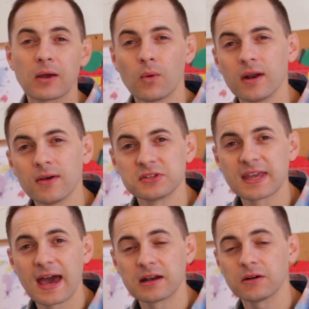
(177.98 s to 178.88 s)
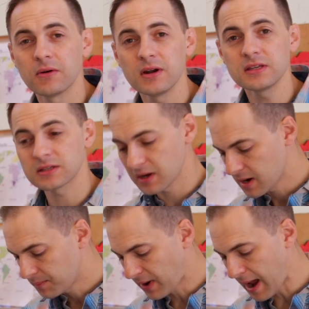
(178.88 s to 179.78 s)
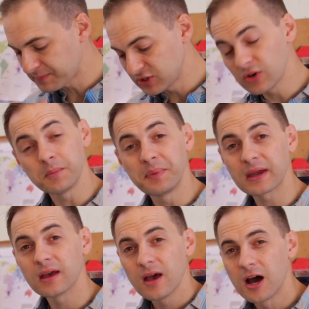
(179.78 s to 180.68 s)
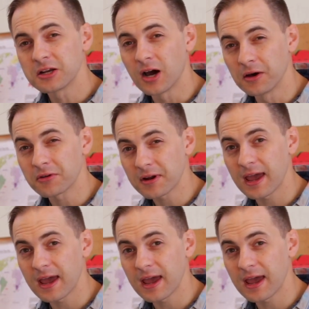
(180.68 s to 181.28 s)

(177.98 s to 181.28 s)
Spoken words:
Pick one of those categories. Perhaps you can pick an other